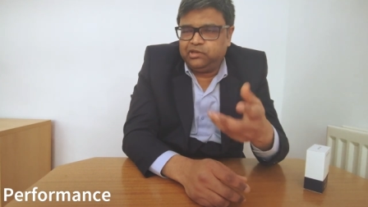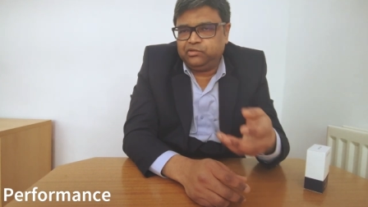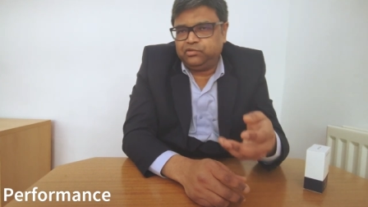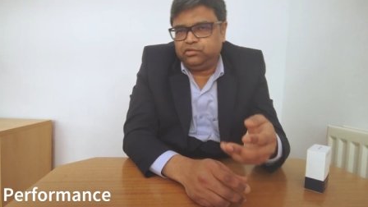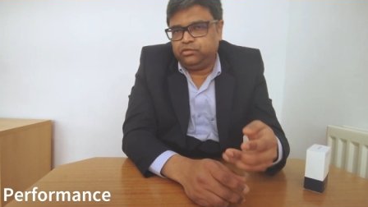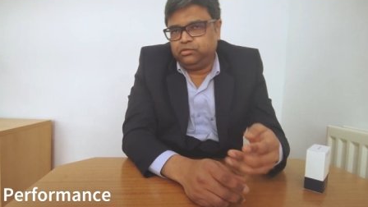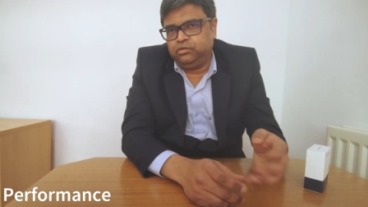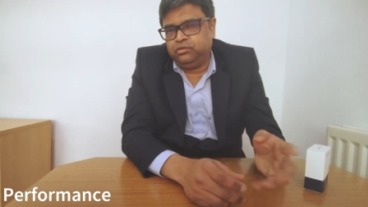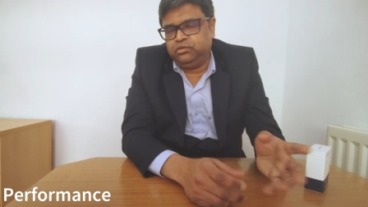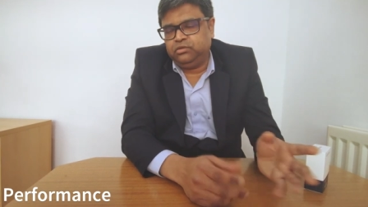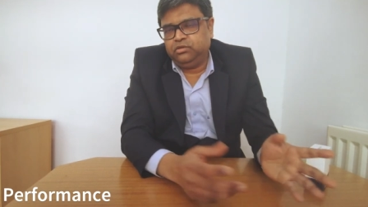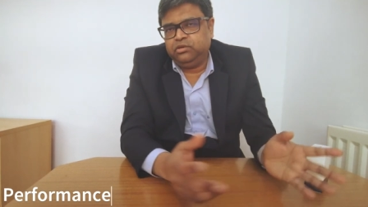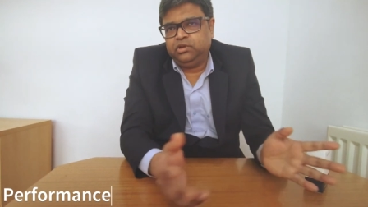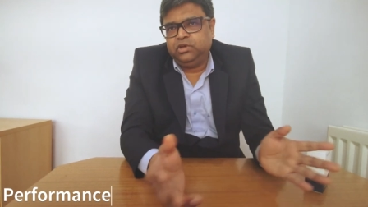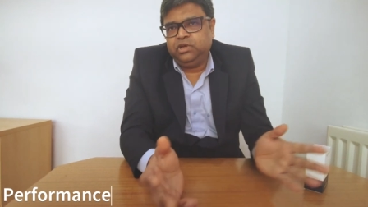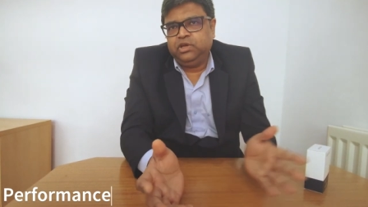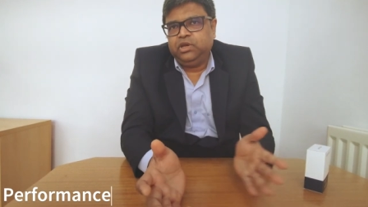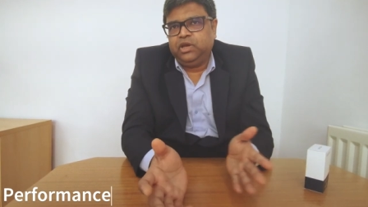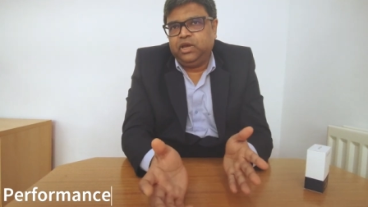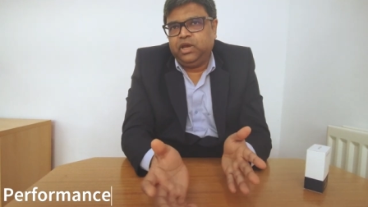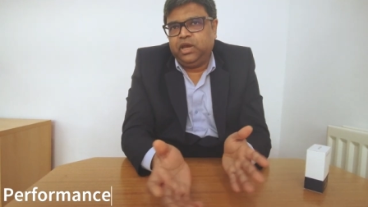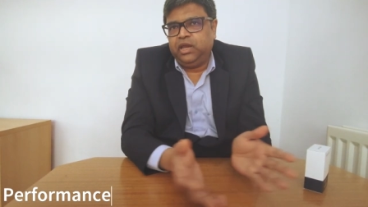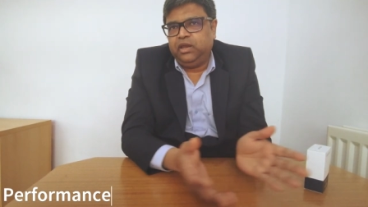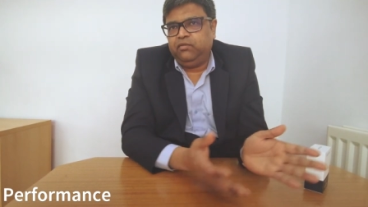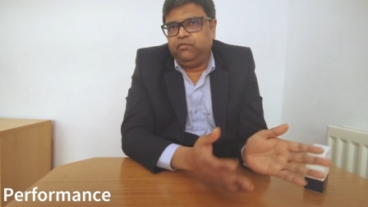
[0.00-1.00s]
So
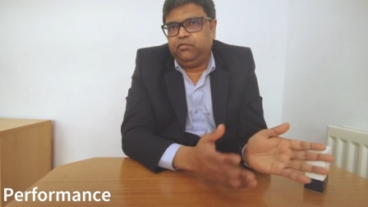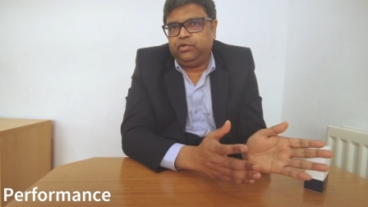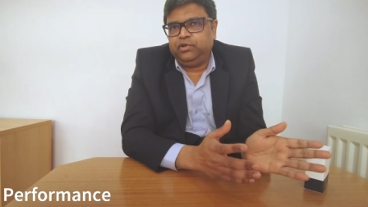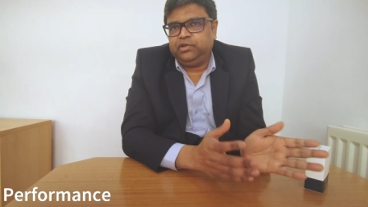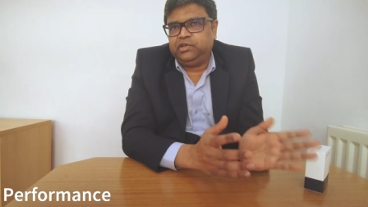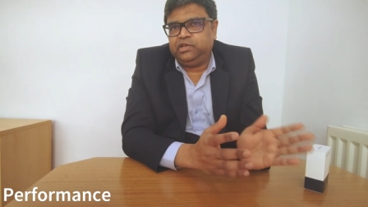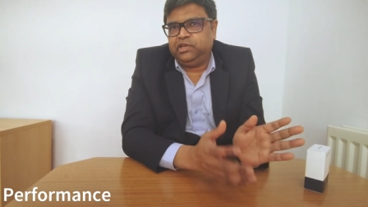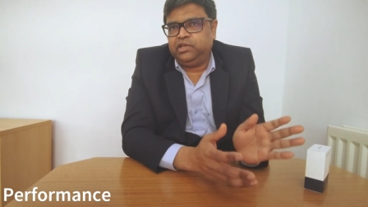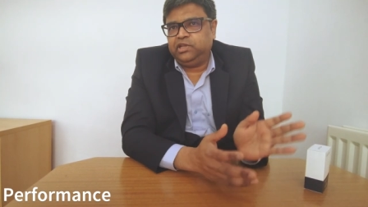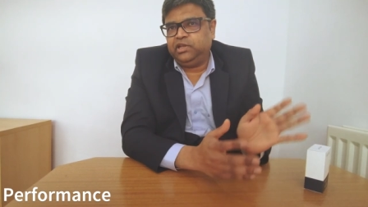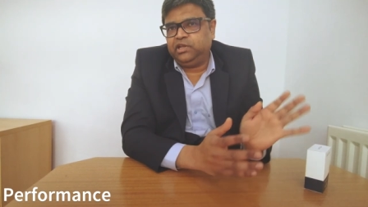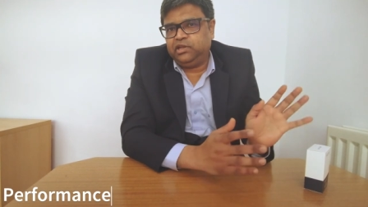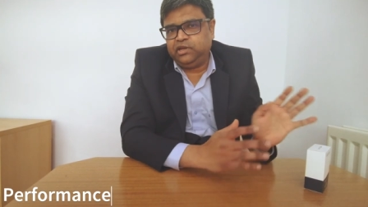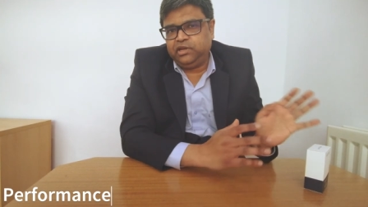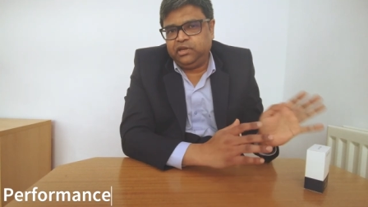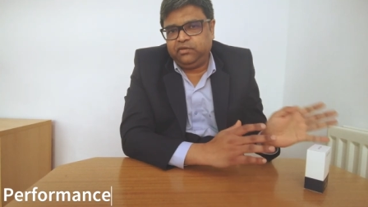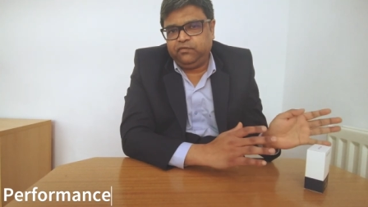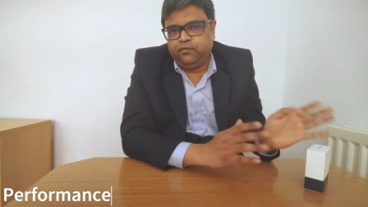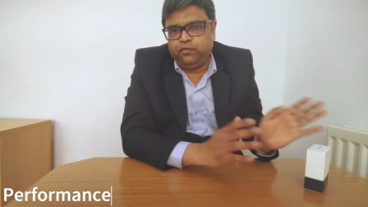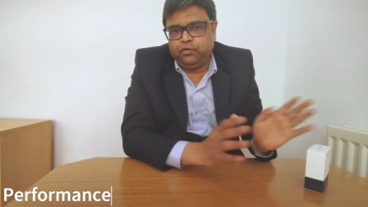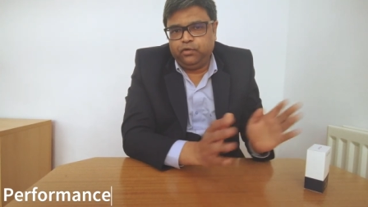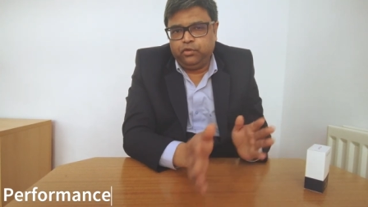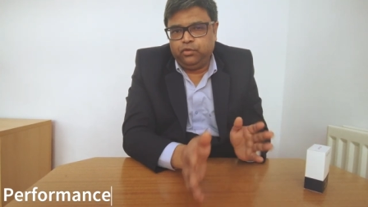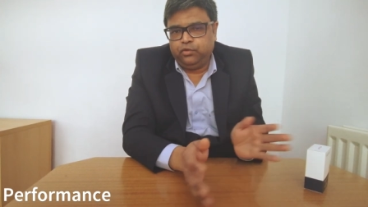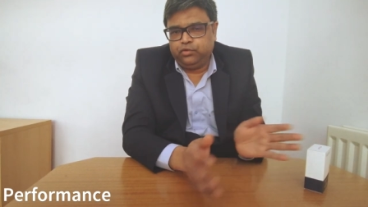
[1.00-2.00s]
I would say that it
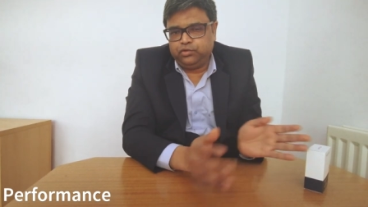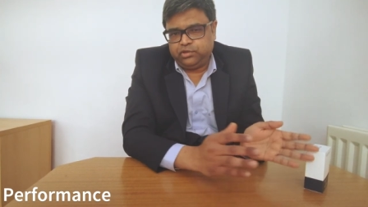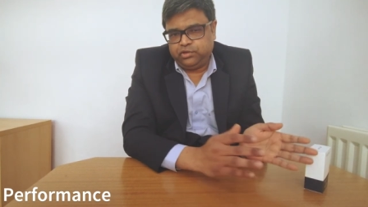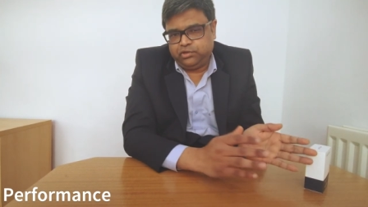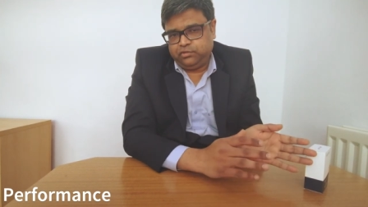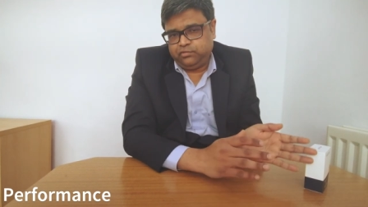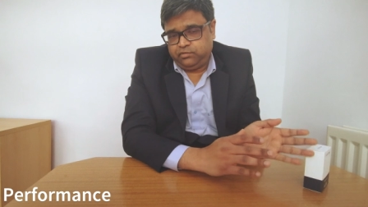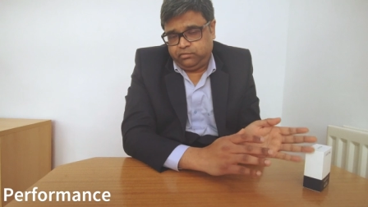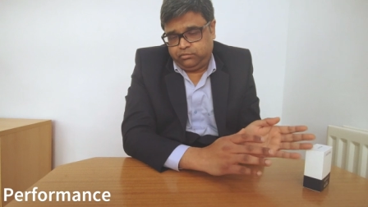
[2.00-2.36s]
follows